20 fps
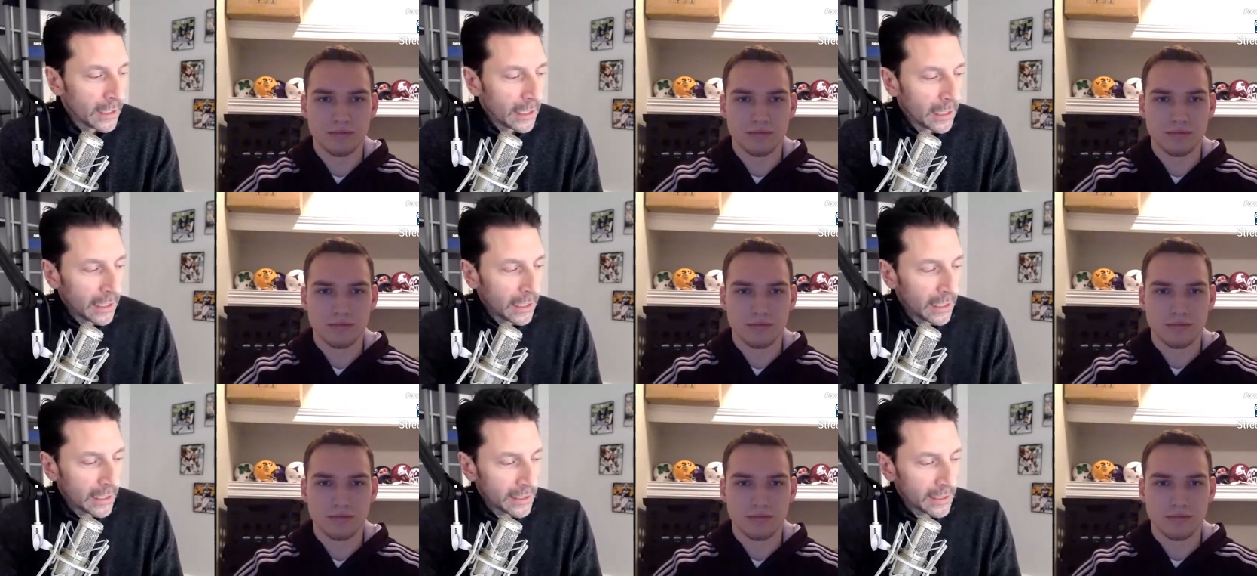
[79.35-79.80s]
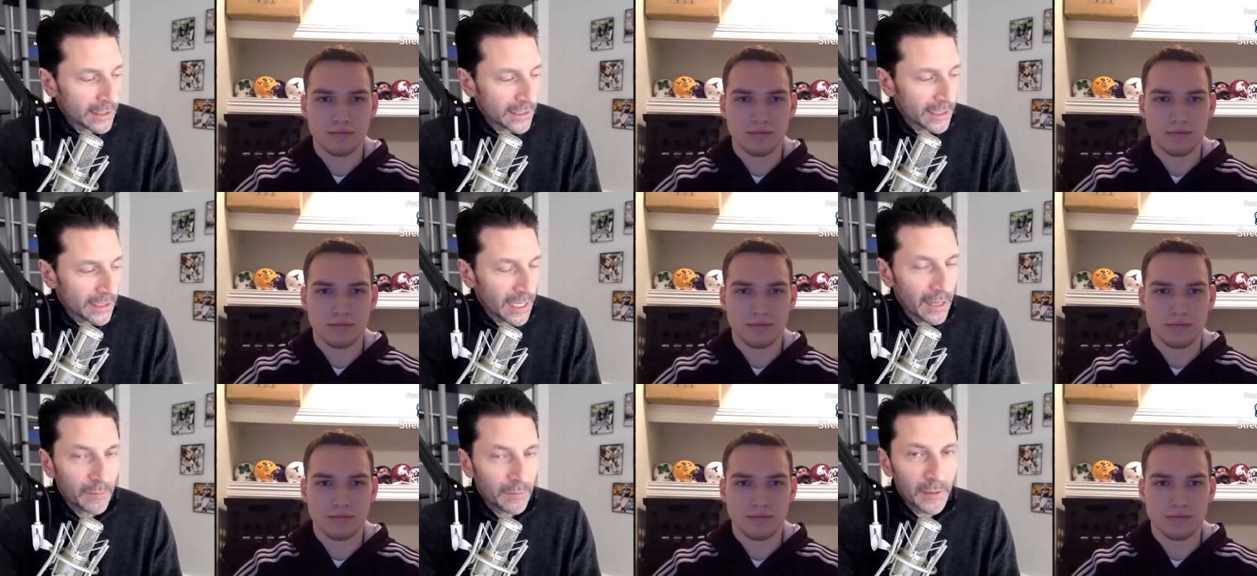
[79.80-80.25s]

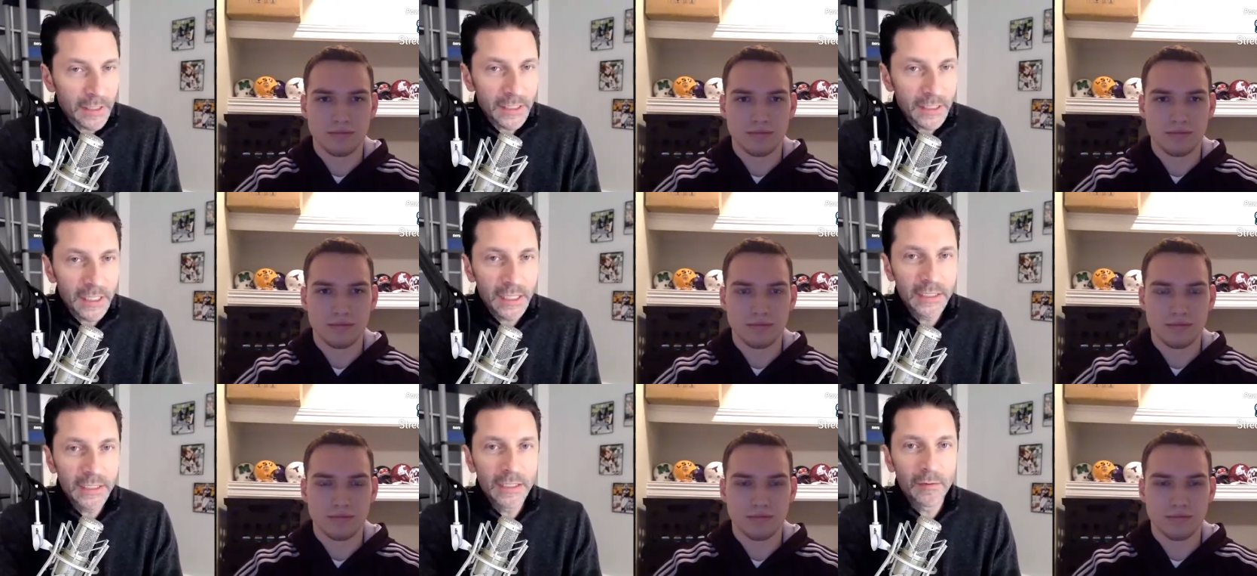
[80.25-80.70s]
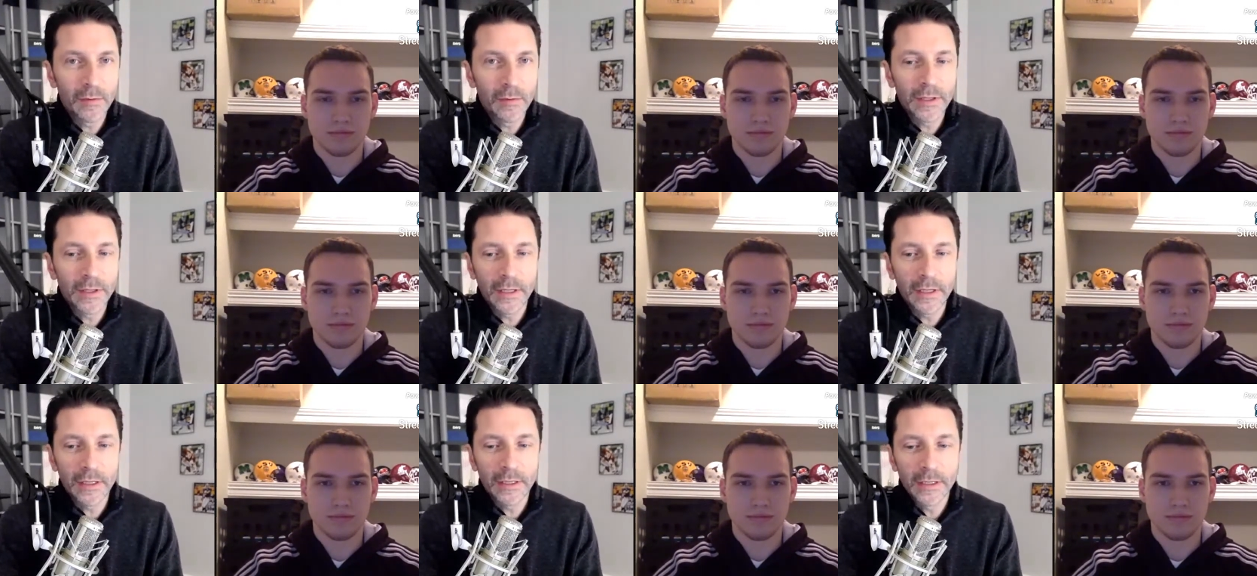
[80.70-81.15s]
Speaker 1: escaped the season with
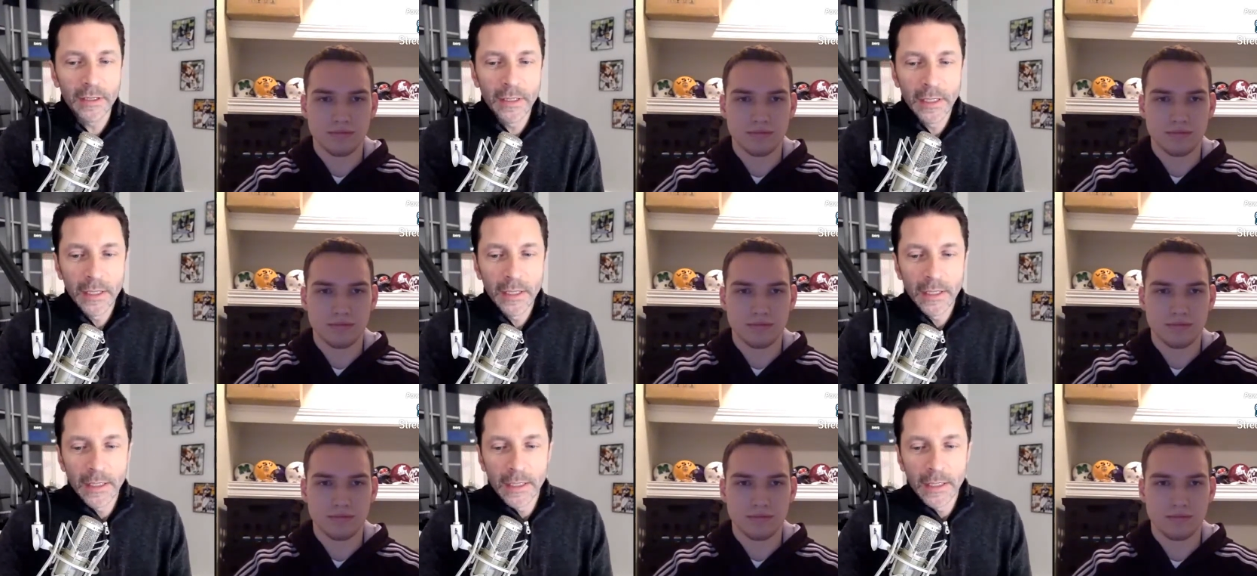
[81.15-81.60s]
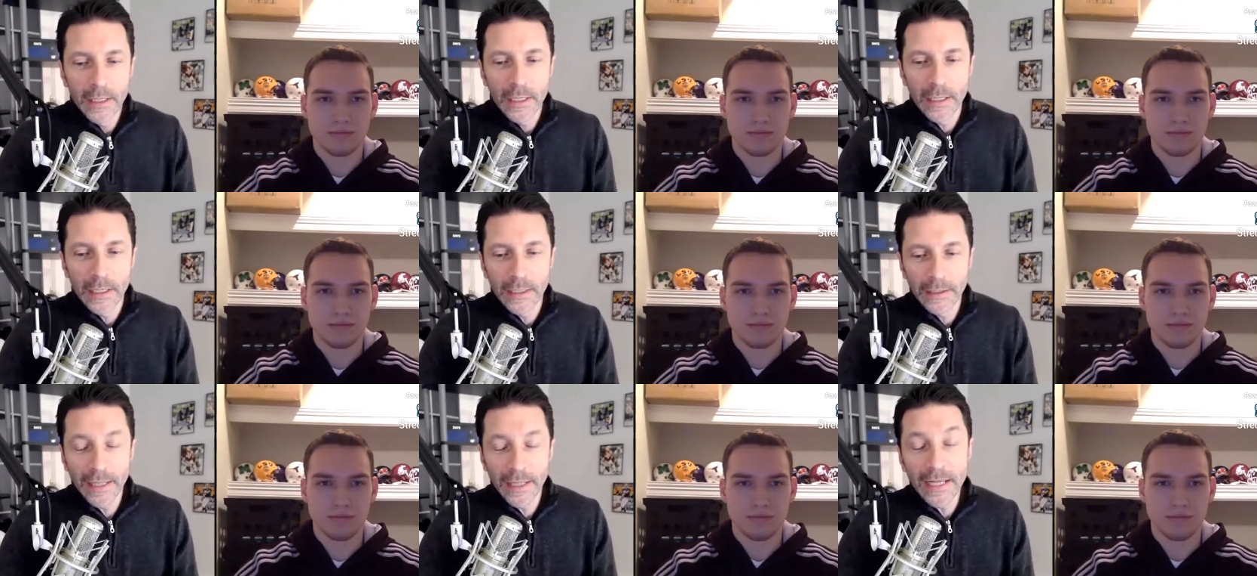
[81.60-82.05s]

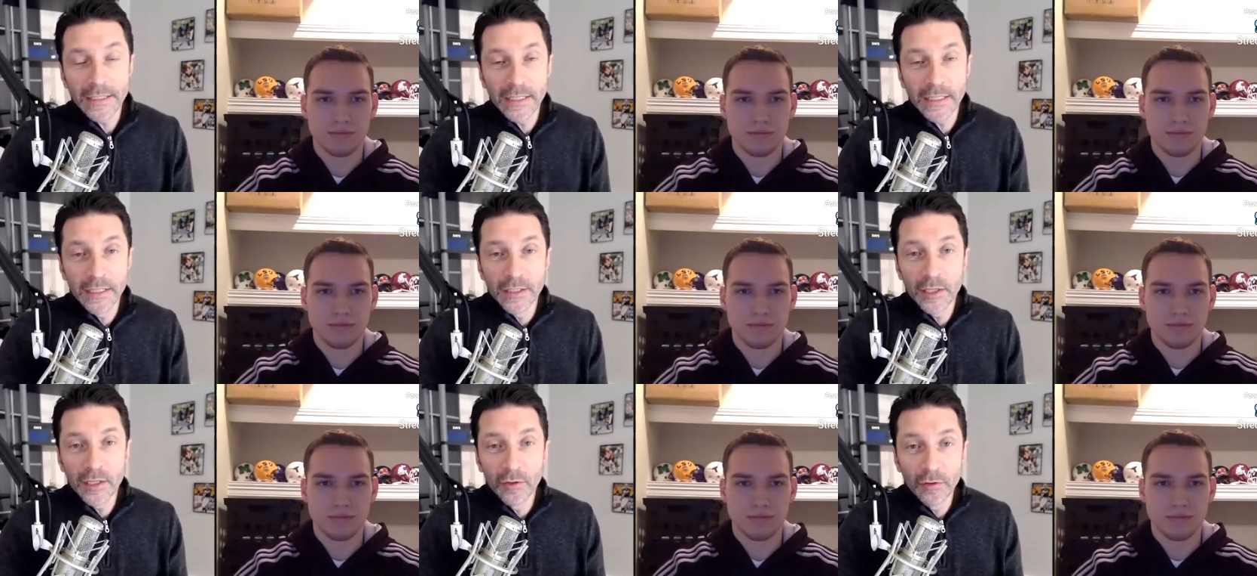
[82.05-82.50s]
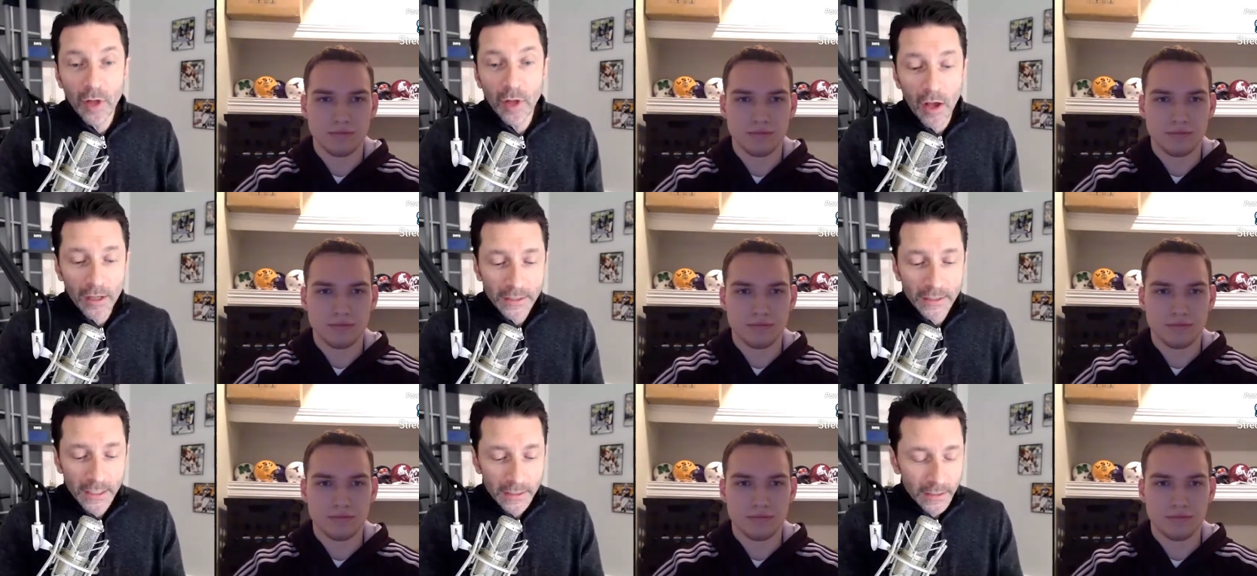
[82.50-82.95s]
less than two
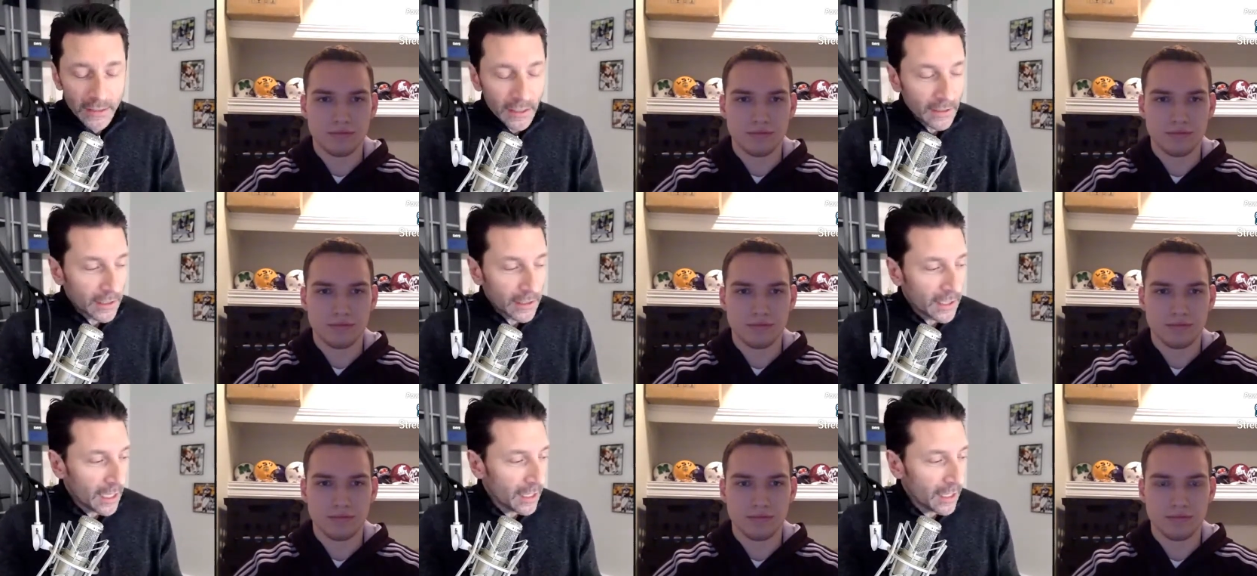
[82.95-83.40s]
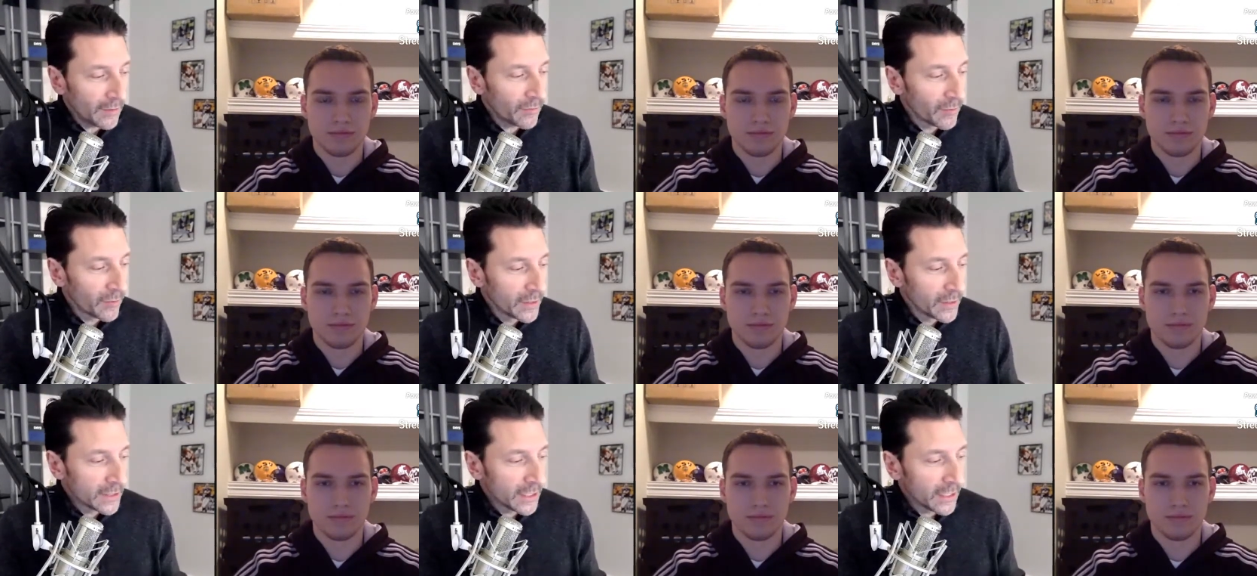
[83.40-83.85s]
losses in the conference.